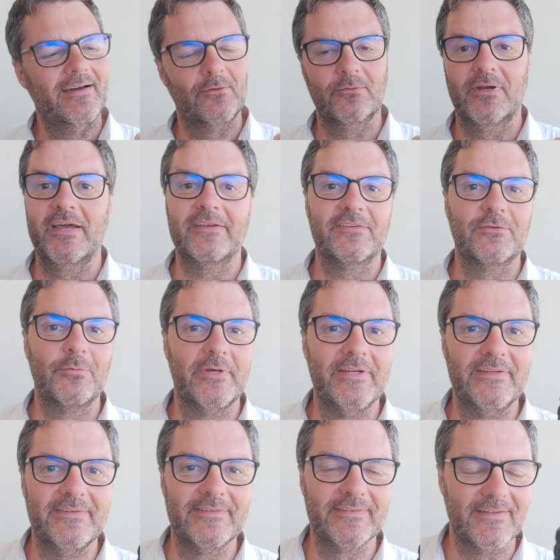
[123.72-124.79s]
don't like
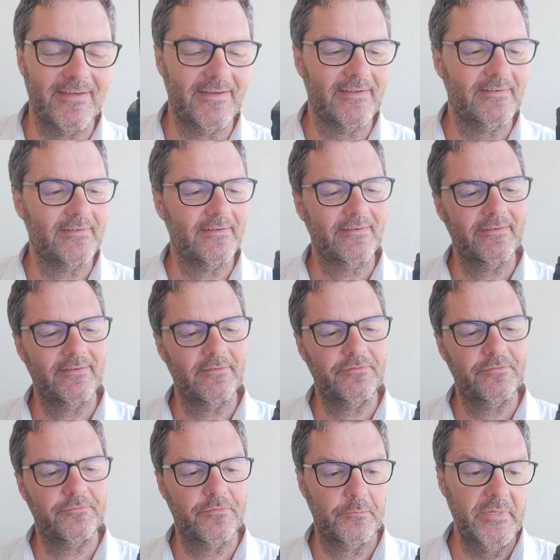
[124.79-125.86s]
screens, and uh,
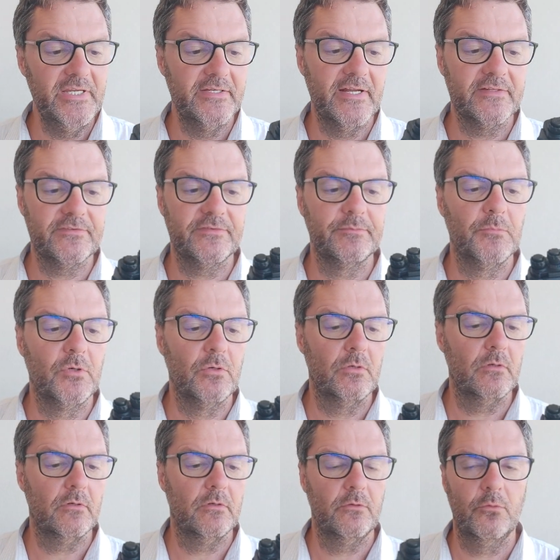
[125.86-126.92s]
for me that's
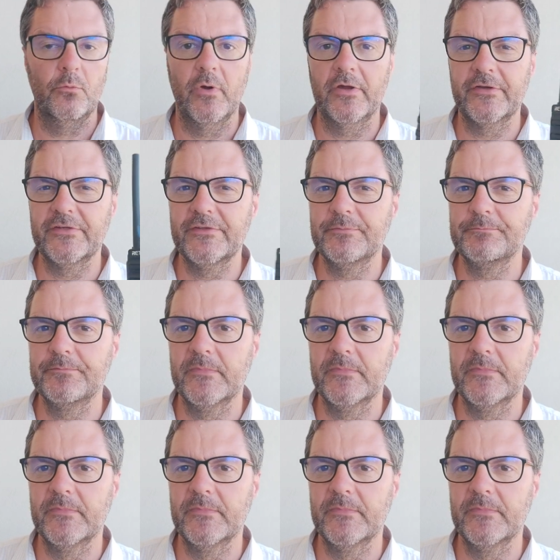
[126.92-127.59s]
more uh, rugged.